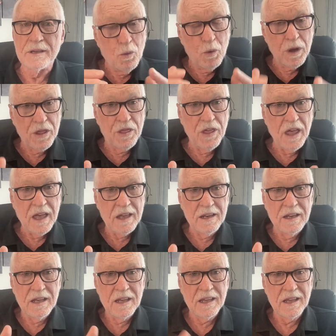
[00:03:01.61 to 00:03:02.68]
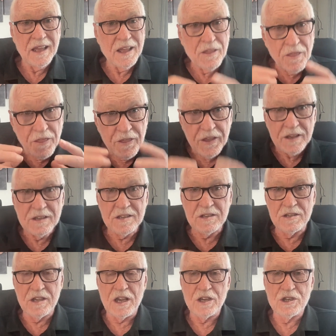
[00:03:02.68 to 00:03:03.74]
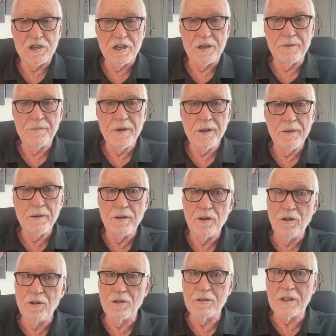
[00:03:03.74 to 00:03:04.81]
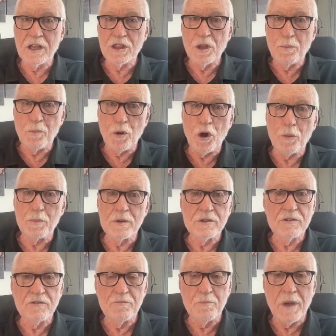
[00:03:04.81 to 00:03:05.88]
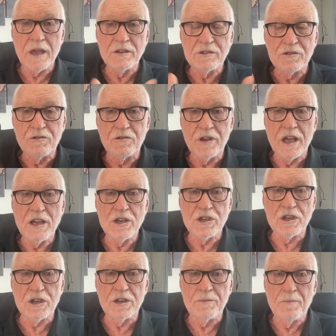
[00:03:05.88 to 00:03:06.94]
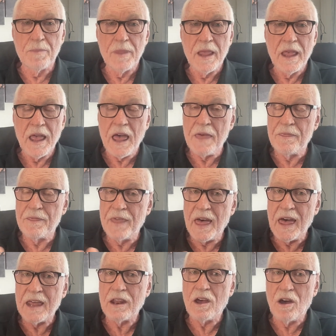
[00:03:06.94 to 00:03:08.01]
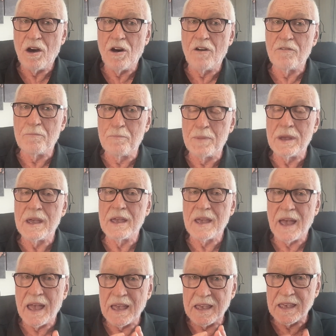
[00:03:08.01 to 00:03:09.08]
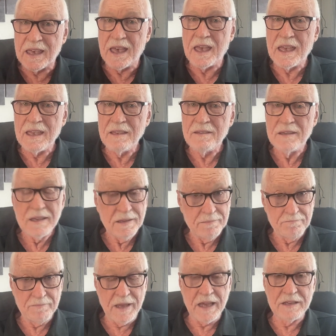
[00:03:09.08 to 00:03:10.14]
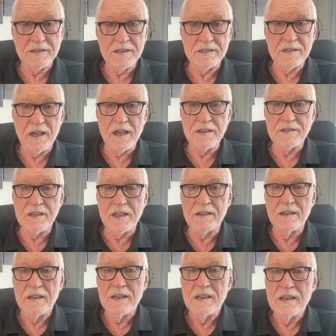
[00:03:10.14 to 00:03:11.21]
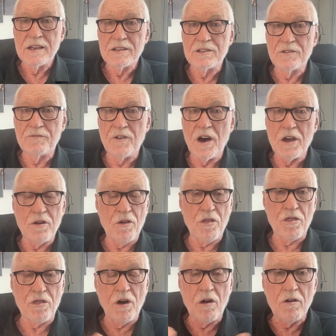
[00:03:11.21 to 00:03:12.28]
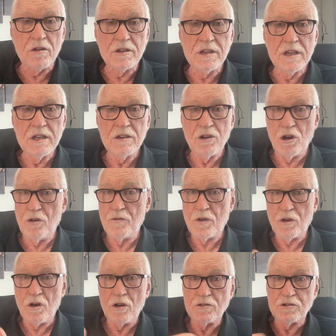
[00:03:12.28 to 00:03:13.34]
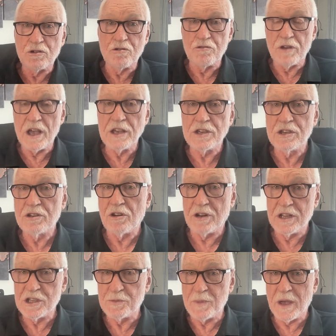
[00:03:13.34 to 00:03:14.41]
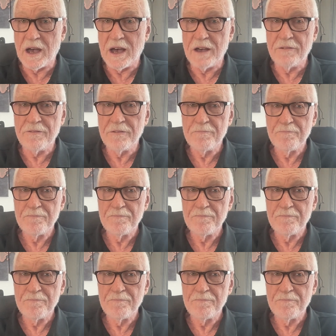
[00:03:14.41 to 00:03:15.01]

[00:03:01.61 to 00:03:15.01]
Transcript: We then, in this session, looked at the purpose of man's creation and that of being a king, exercising divine authority over God's creation on his behalf,